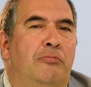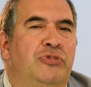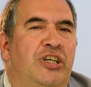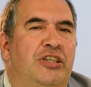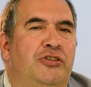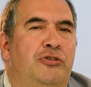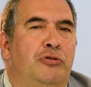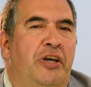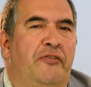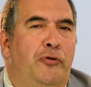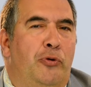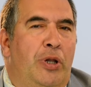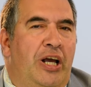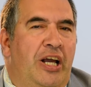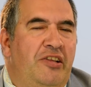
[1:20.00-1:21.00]
Just to give
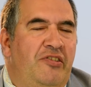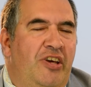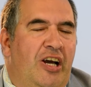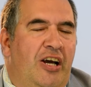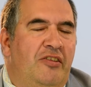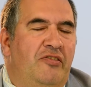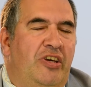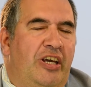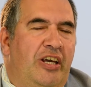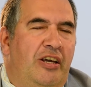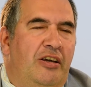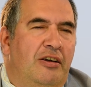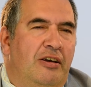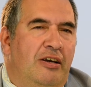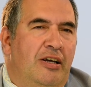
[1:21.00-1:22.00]
you an idea,
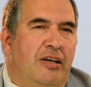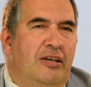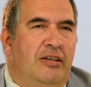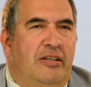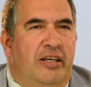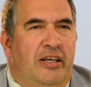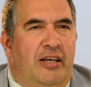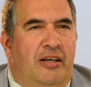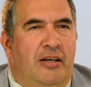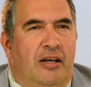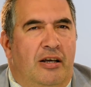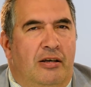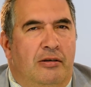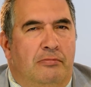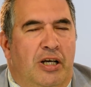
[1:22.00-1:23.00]
the
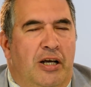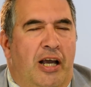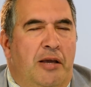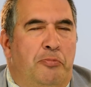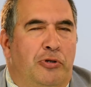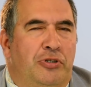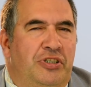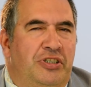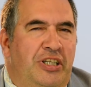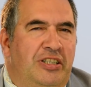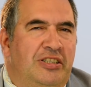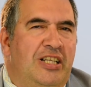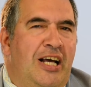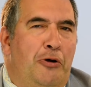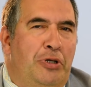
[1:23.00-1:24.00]

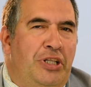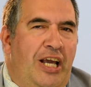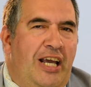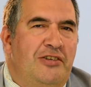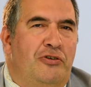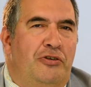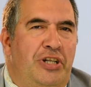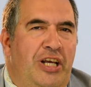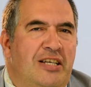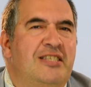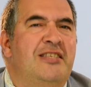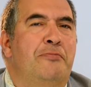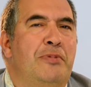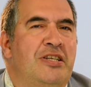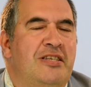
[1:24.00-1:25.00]
hypotheses nowadays, or the
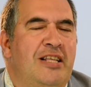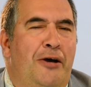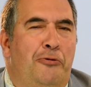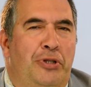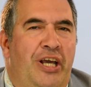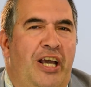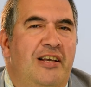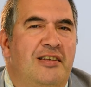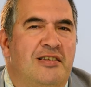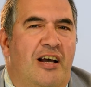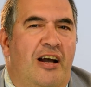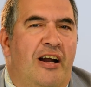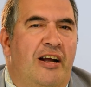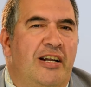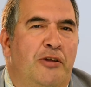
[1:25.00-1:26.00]
estimates nowadays,
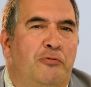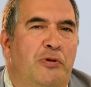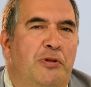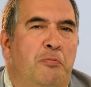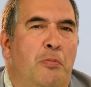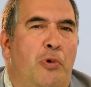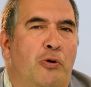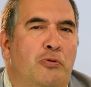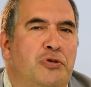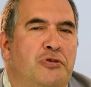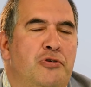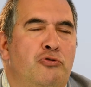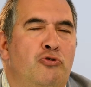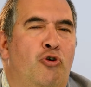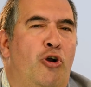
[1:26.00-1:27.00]
are that with
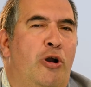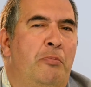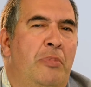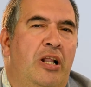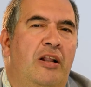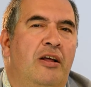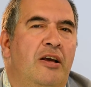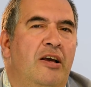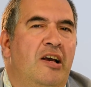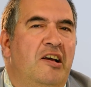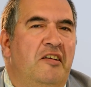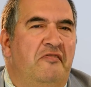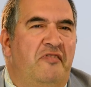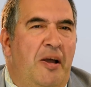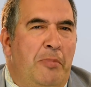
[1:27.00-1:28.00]
most normal
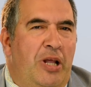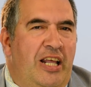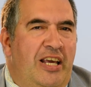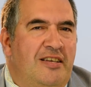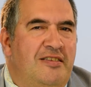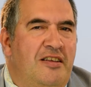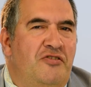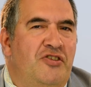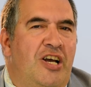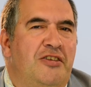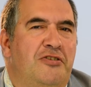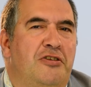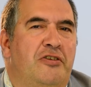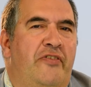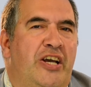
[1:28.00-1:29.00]
families, the
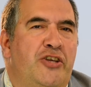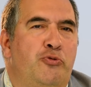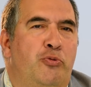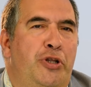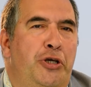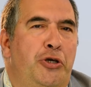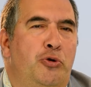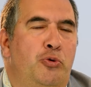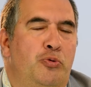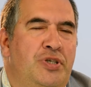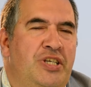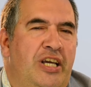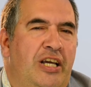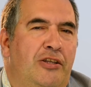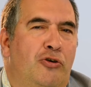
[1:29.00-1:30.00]
chances of actually
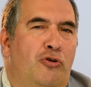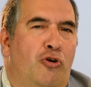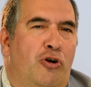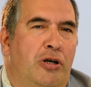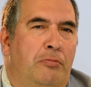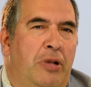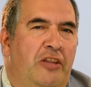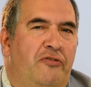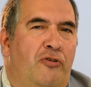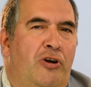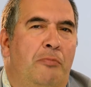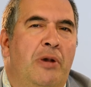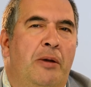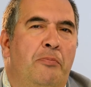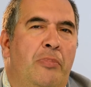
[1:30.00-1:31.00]
using the cord blood
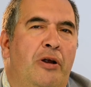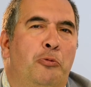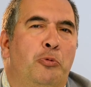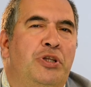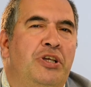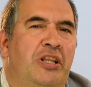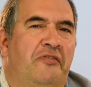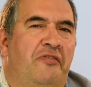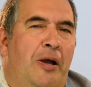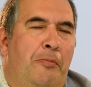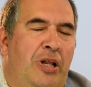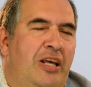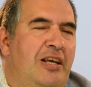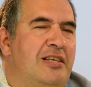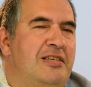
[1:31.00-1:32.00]
for a member within the
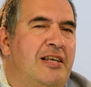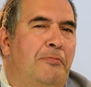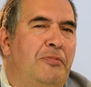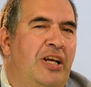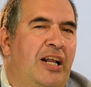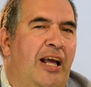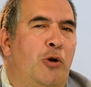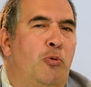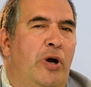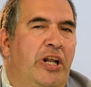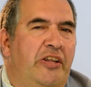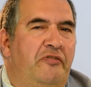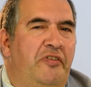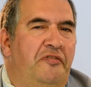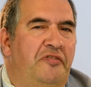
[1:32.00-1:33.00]
family is something like
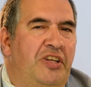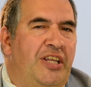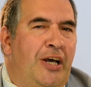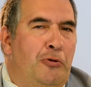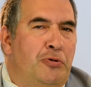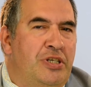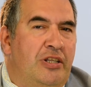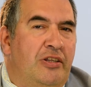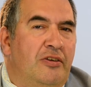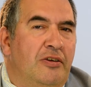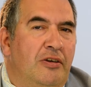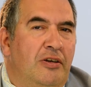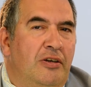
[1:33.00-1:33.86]
1 in 50,000.